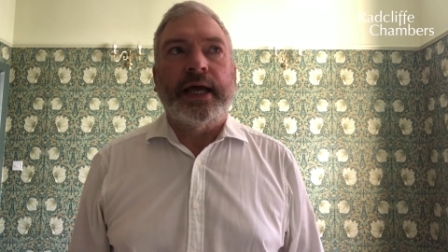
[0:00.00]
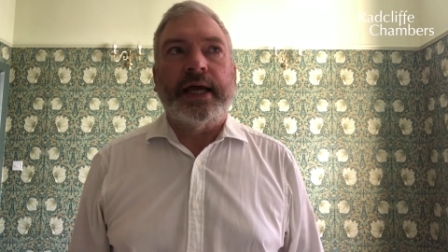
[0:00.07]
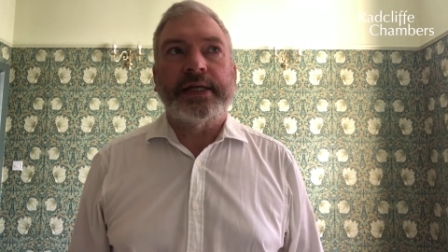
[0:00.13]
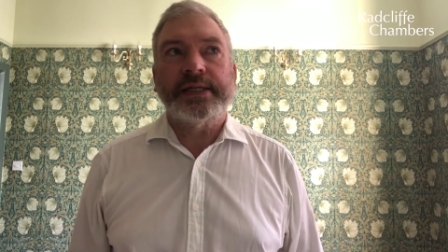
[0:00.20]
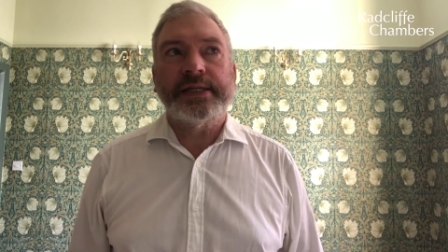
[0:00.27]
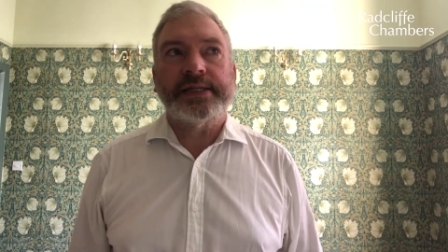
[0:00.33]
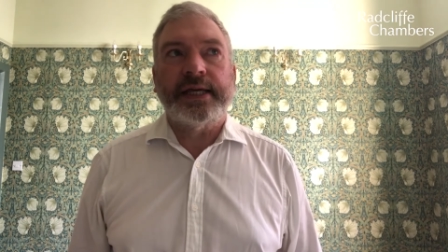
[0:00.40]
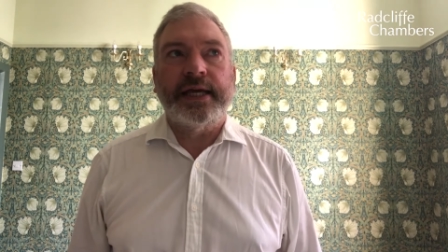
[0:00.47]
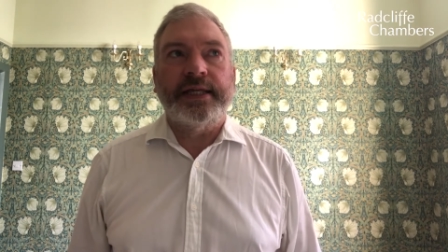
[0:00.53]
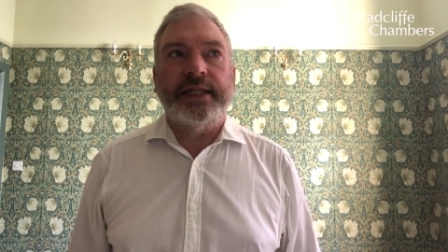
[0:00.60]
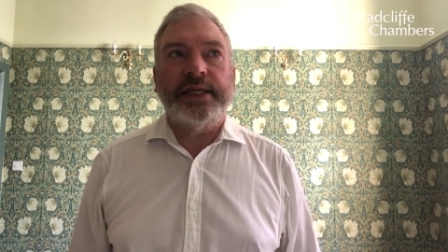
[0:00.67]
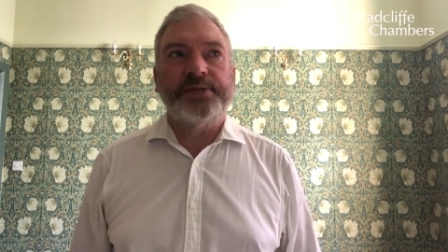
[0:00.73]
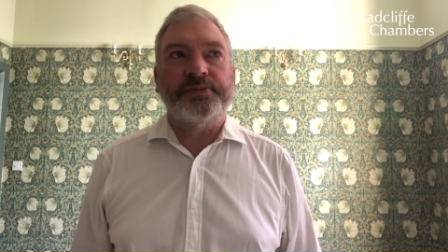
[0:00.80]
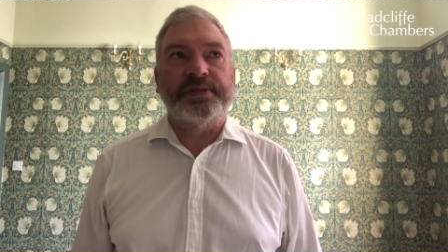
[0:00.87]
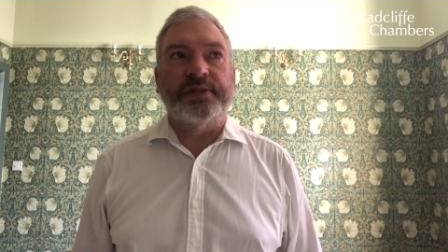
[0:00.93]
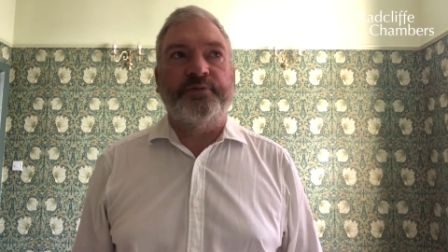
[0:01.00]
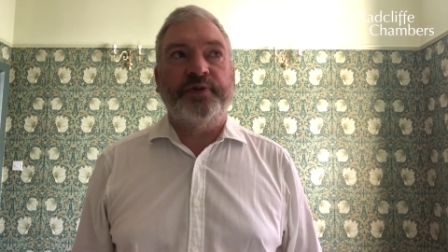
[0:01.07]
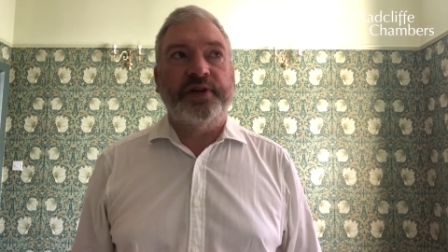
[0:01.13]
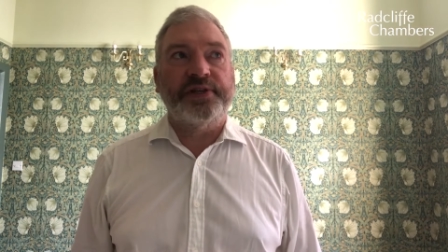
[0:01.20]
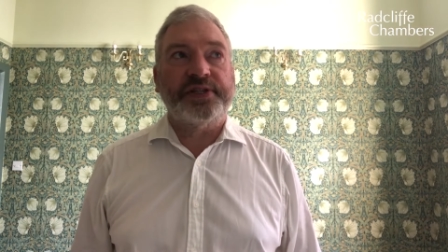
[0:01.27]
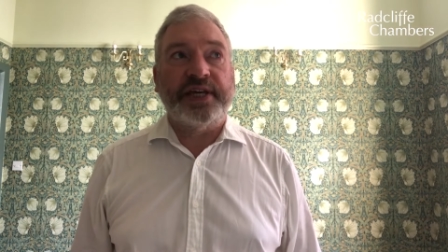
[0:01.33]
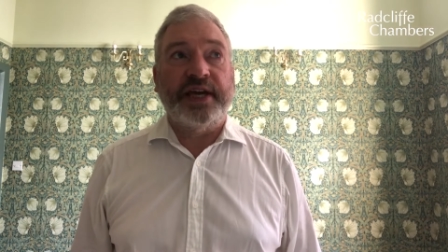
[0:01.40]
As I say, this was the
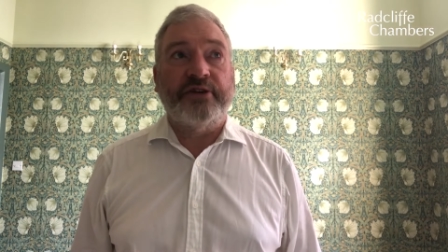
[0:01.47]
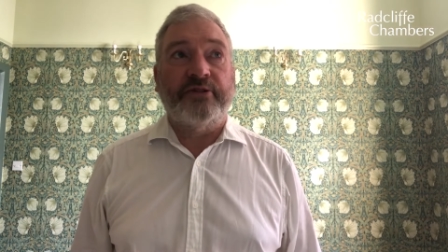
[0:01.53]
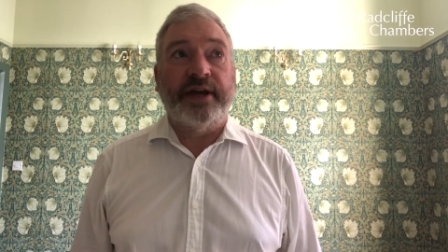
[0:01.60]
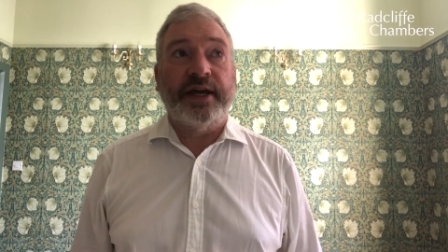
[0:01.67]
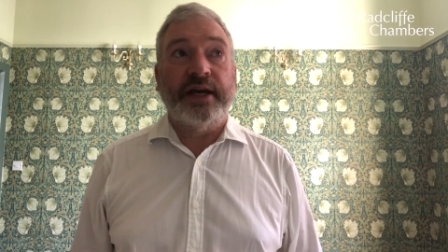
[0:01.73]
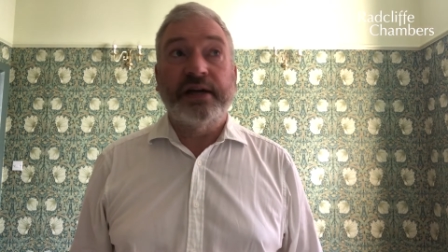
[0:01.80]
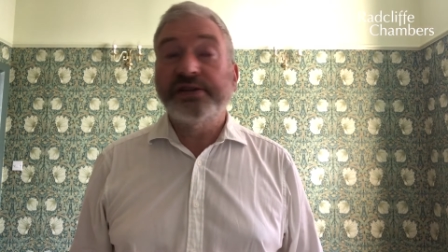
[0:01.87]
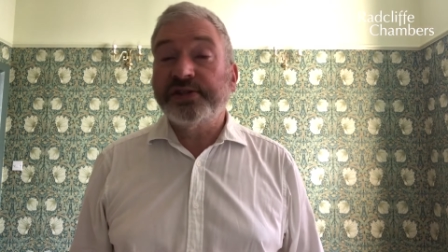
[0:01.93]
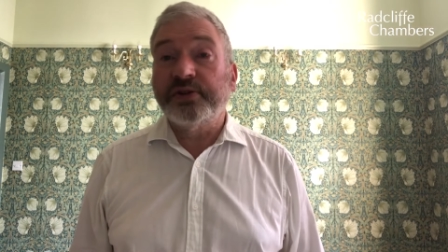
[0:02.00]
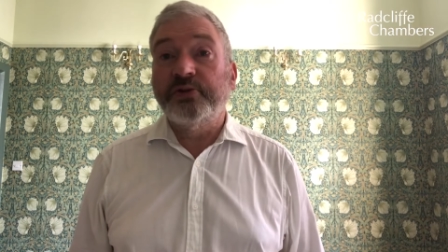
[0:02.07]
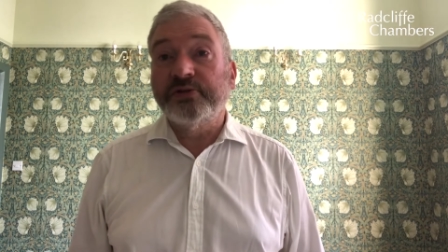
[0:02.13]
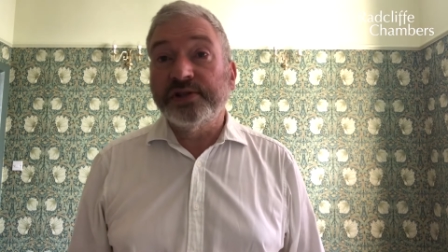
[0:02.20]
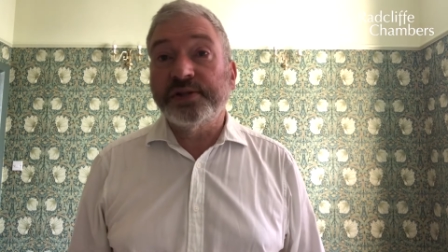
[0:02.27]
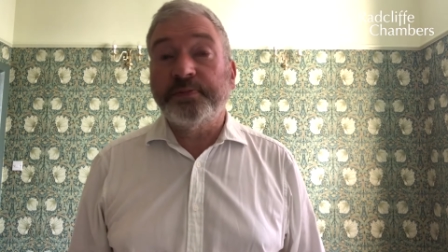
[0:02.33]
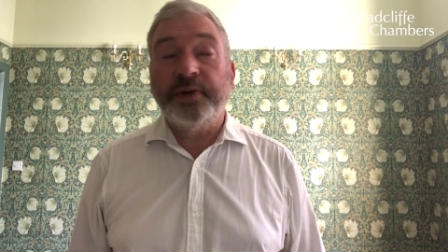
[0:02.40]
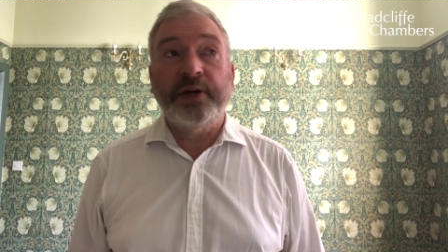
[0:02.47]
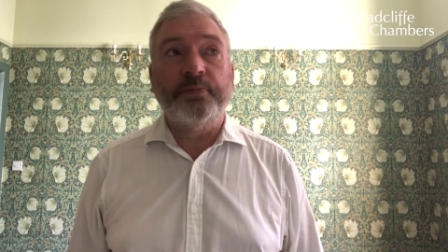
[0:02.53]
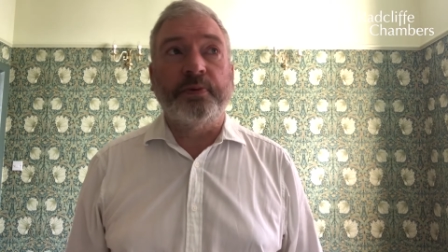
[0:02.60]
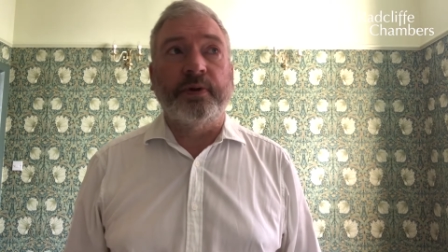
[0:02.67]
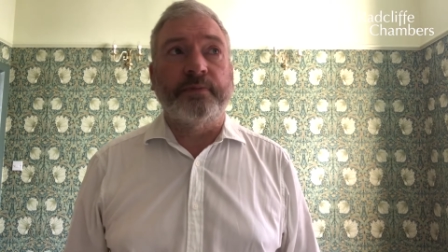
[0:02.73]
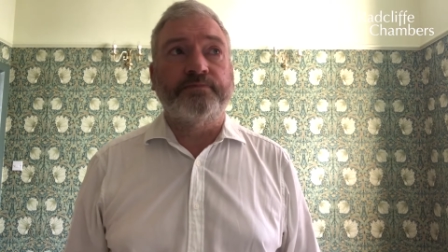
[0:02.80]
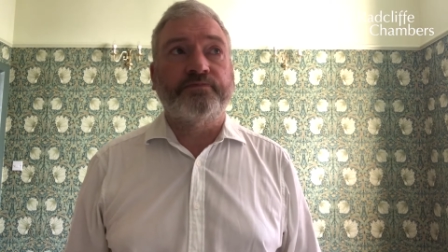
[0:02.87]
first hearing I saw as a
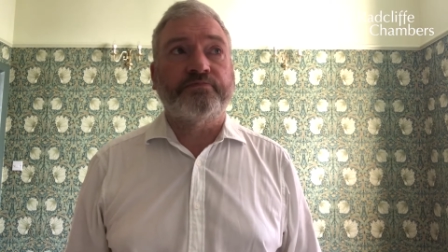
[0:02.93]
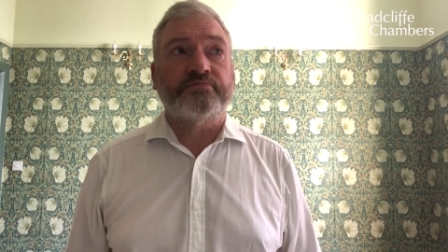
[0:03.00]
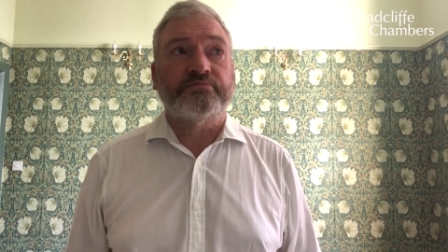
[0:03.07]
pupil.